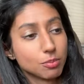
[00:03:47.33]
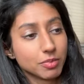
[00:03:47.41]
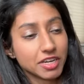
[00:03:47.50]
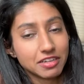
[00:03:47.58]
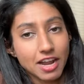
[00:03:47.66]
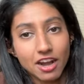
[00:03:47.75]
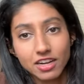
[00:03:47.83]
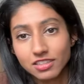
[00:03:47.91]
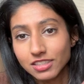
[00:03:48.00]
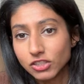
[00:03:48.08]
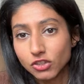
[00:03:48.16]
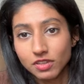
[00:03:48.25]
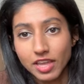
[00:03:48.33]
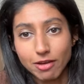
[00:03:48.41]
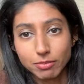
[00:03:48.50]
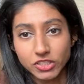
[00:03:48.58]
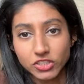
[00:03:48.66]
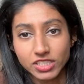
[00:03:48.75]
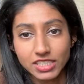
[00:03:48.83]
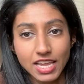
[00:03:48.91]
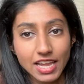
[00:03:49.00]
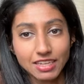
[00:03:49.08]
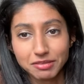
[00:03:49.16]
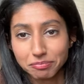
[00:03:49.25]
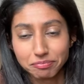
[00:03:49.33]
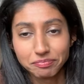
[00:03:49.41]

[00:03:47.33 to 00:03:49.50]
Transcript: Inheritance, I don't really have much to say.